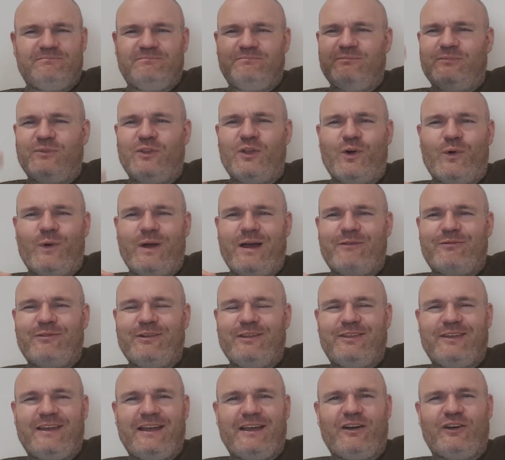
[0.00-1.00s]
know
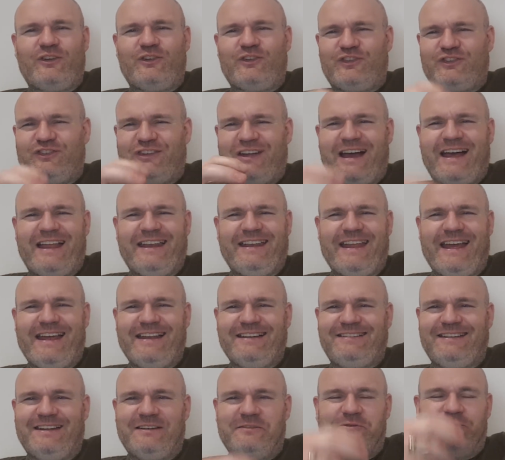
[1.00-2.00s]
everything, understand
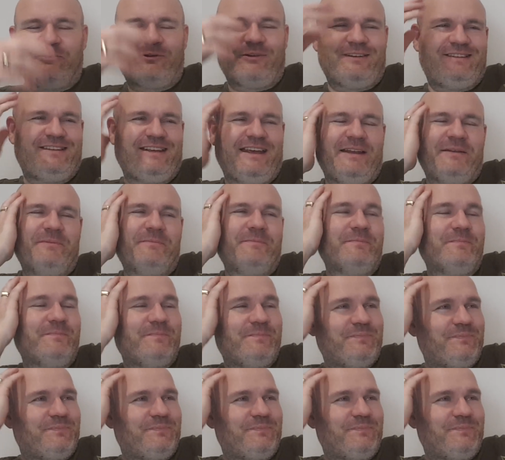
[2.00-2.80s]
1914.